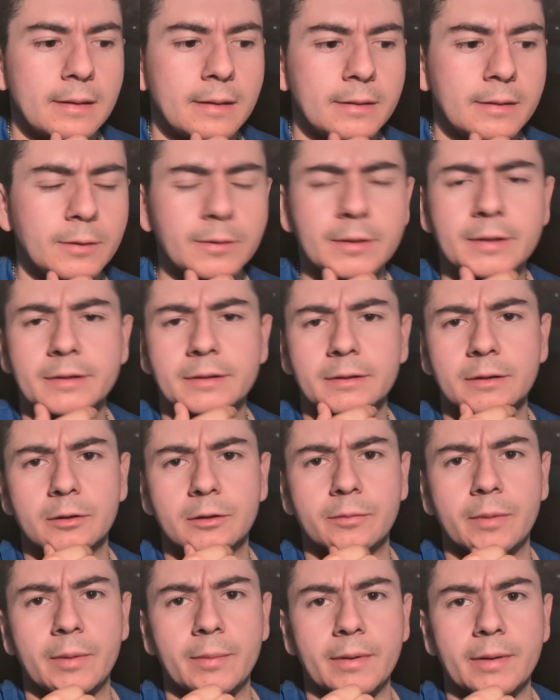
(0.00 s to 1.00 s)
Don't necessarily
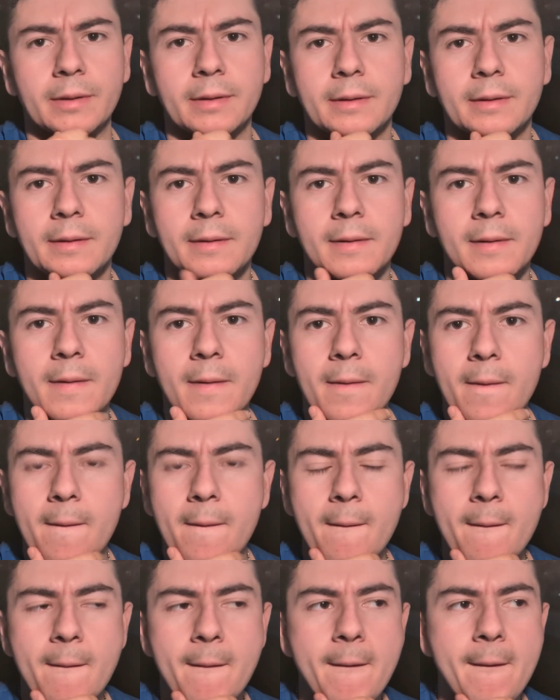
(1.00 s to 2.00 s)
remember.
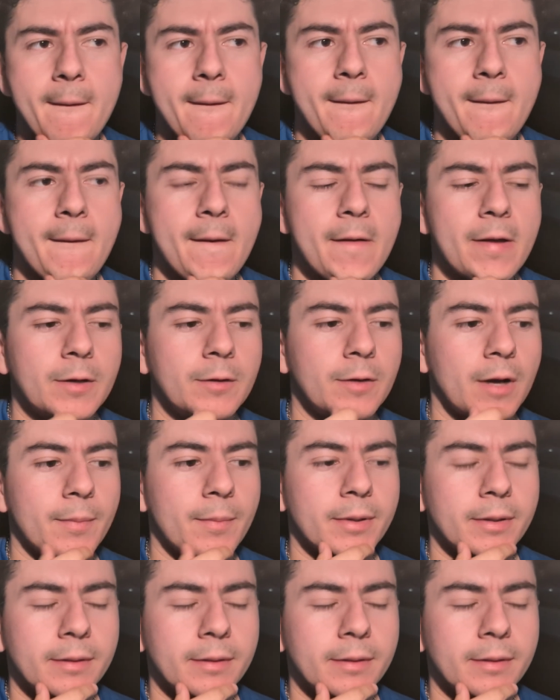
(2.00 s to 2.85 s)
Crap.